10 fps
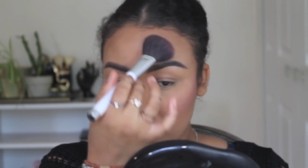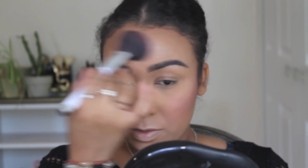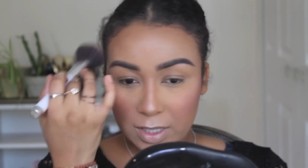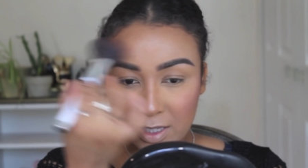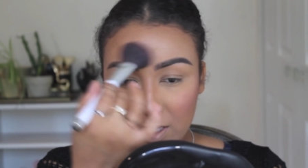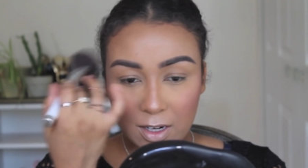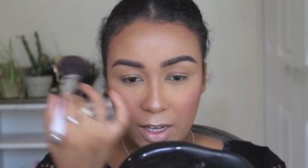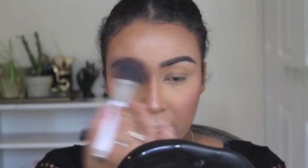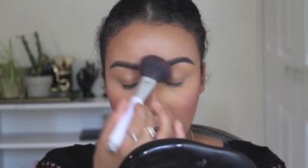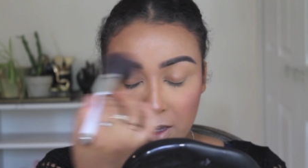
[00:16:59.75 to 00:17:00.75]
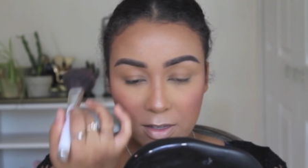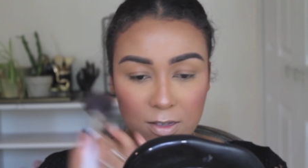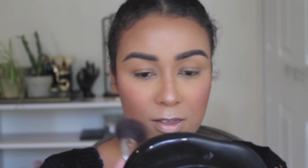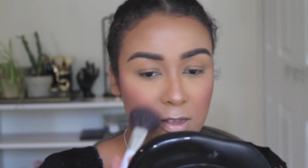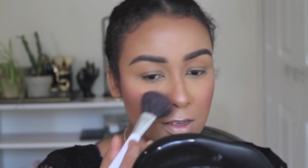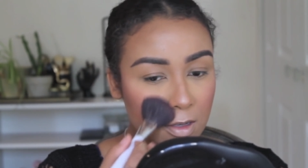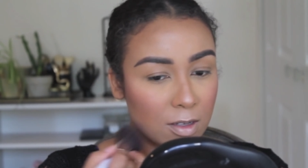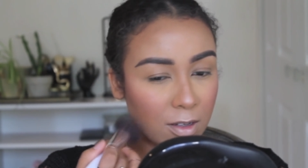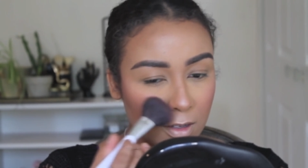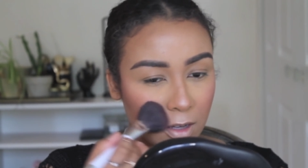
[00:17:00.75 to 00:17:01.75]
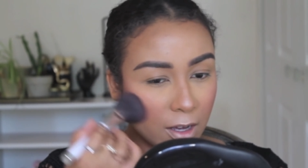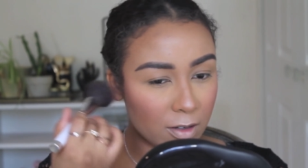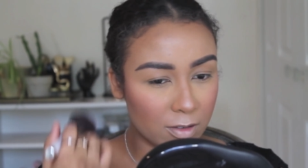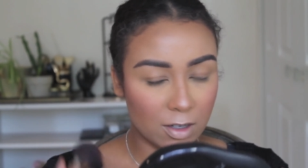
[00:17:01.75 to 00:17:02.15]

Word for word: unison, I guess. I don't